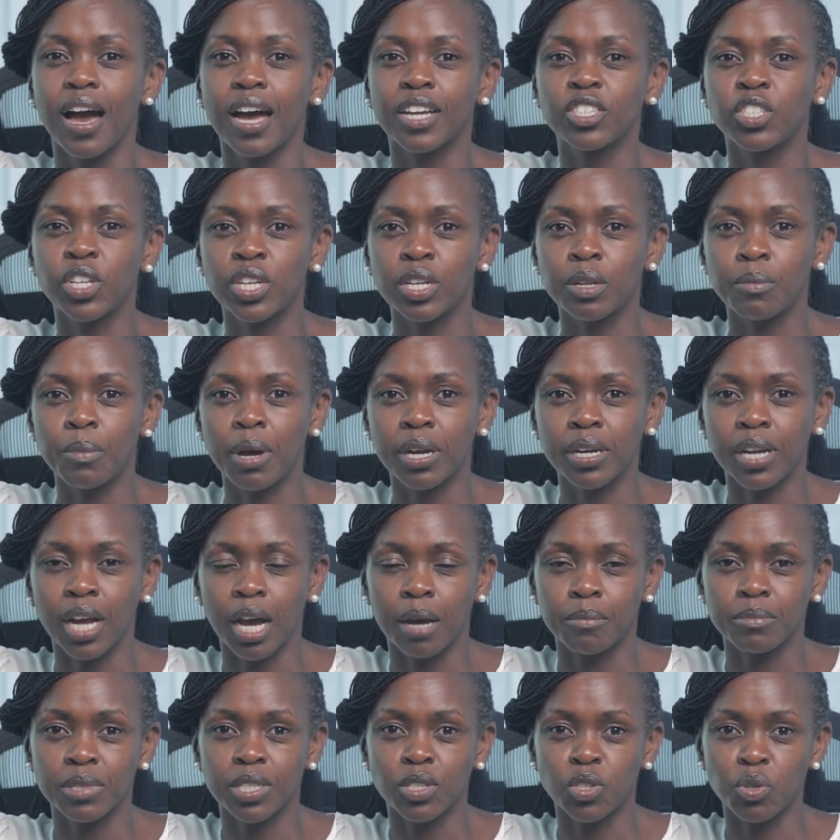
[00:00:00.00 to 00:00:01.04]
a gentleman
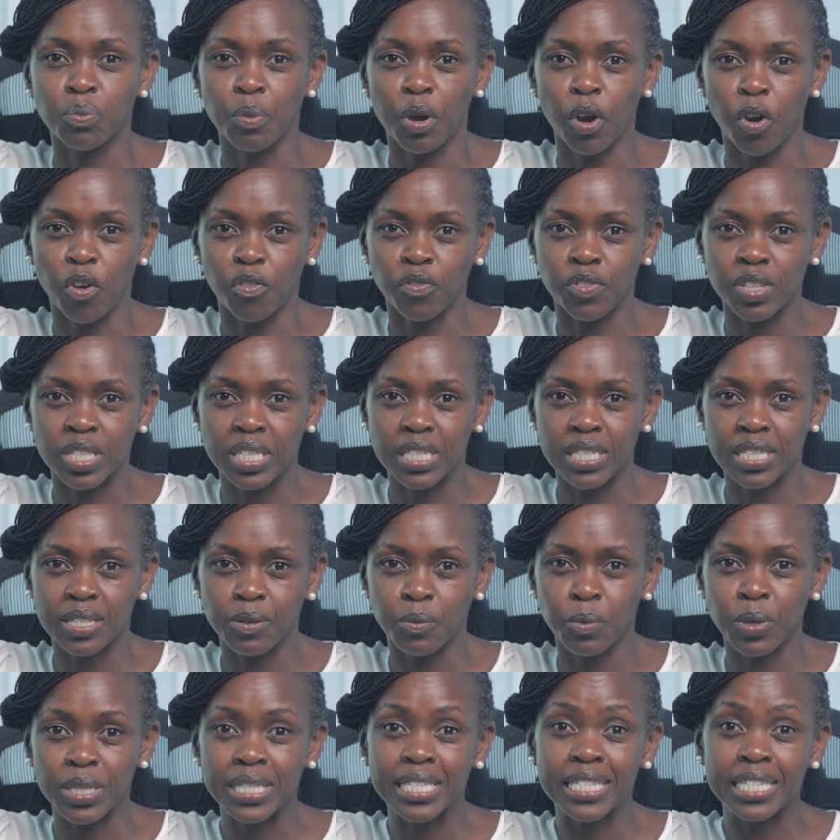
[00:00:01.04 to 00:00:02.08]
comes into my office
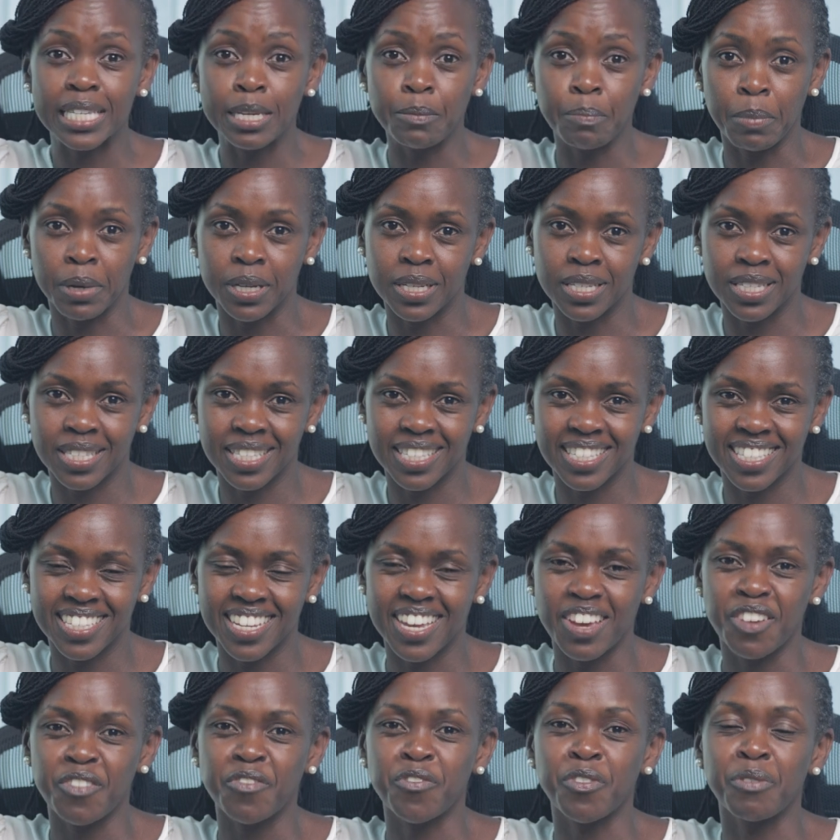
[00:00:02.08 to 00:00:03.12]
with slippers
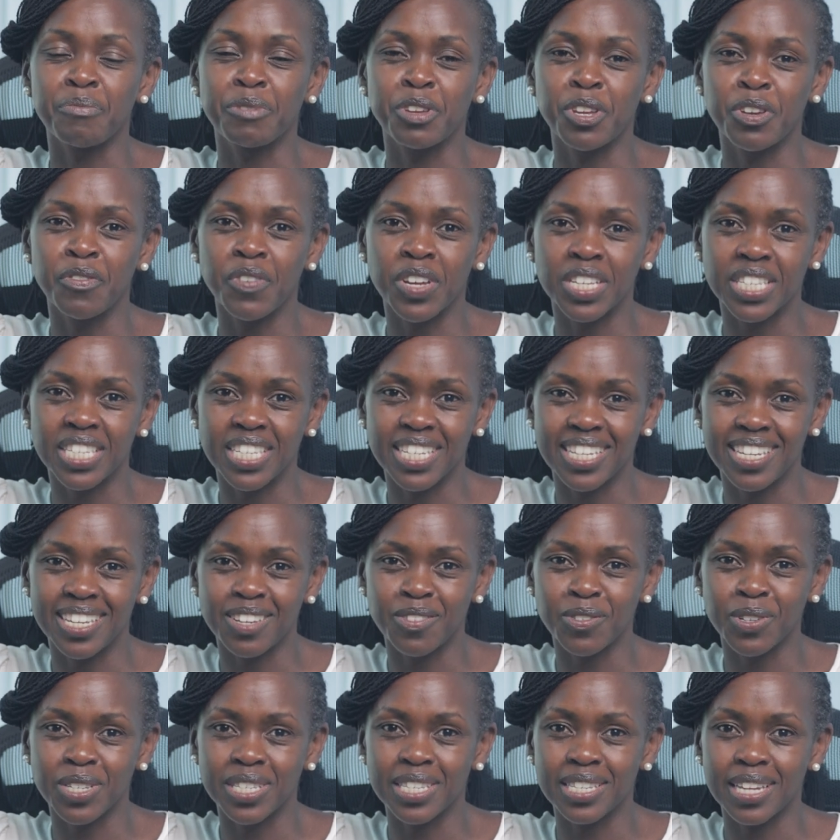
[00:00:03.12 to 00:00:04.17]
from the university.
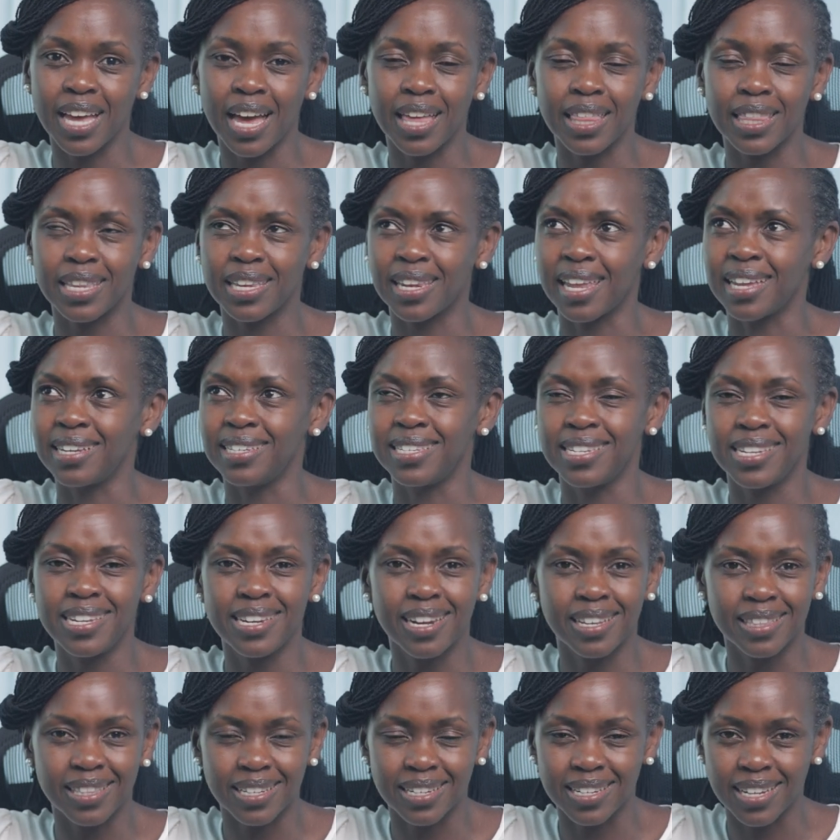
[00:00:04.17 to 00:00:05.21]
He was
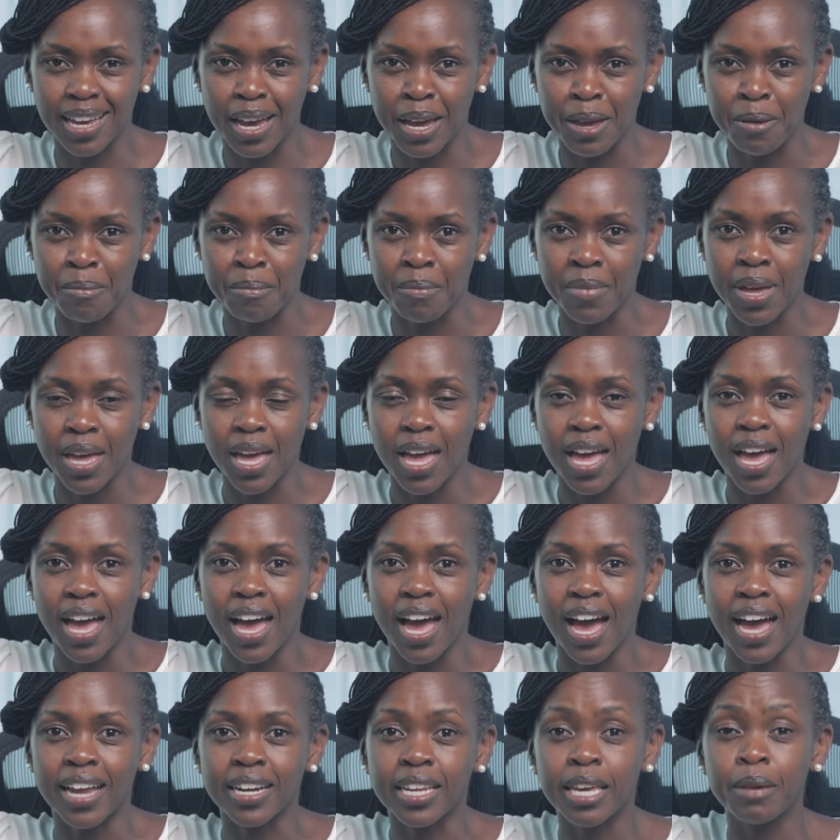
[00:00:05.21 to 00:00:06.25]
19 at the time
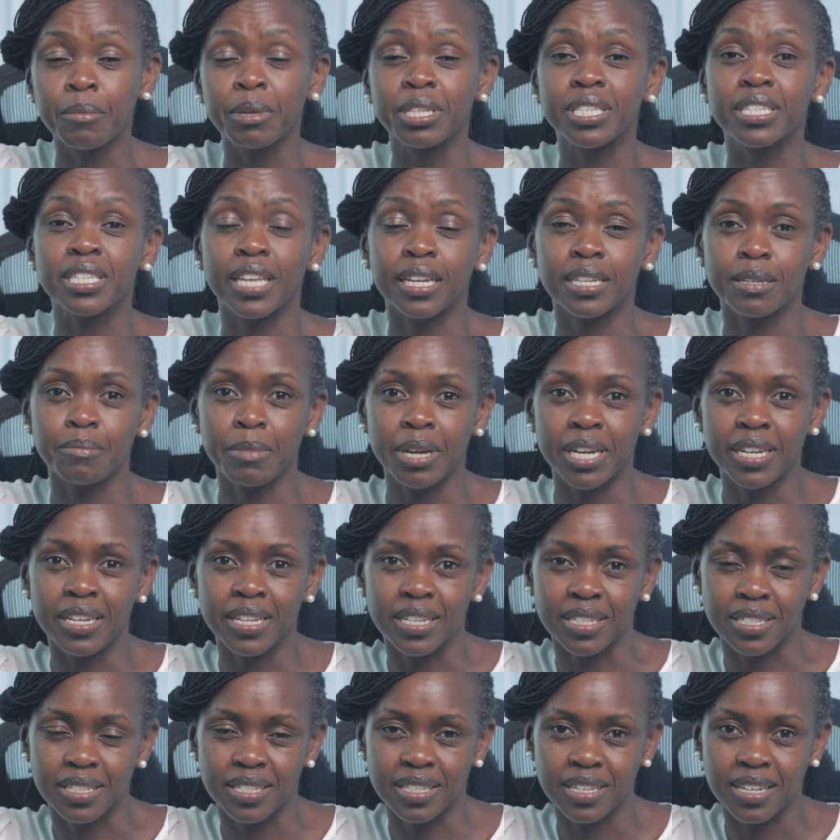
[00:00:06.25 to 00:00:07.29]
and came and sat at my
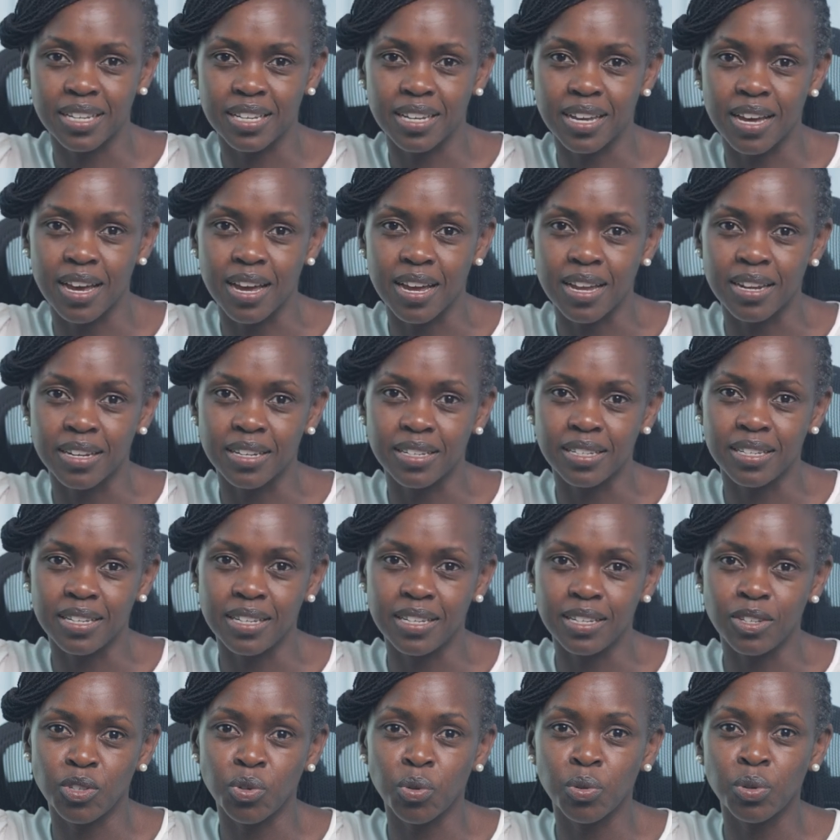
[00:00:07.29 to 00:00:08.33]
desk, and
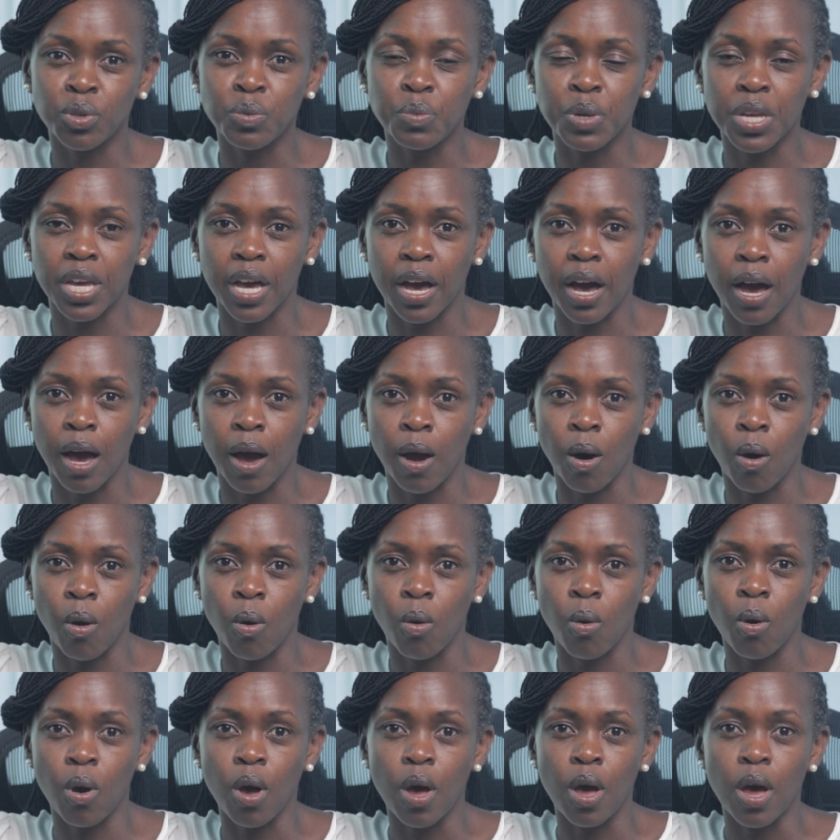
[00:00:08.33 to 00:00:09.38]
he told me
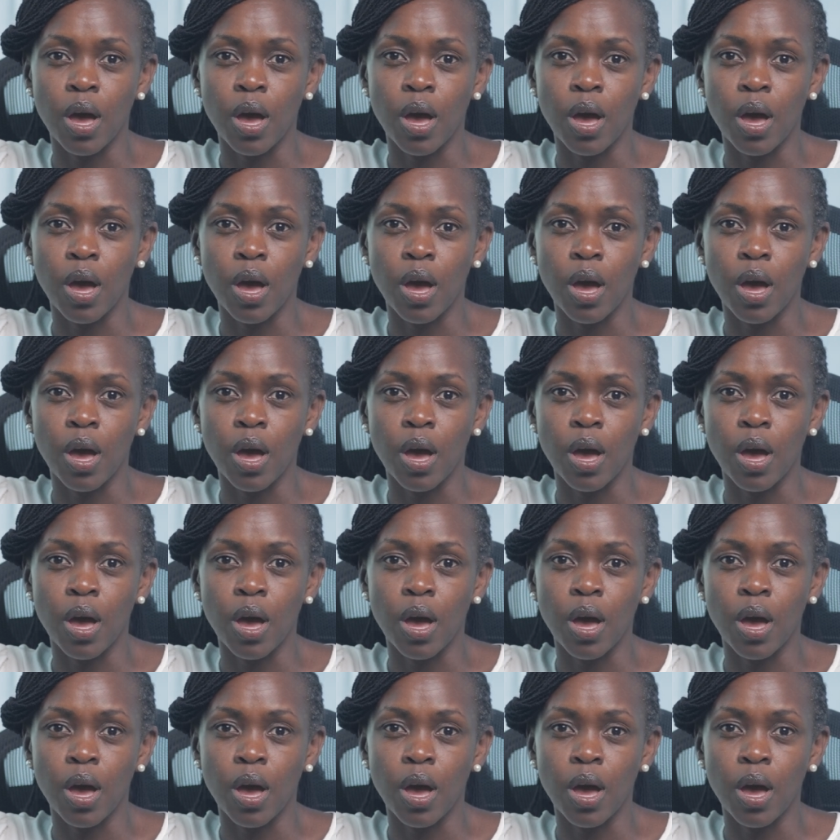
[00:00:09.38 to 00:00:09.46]
how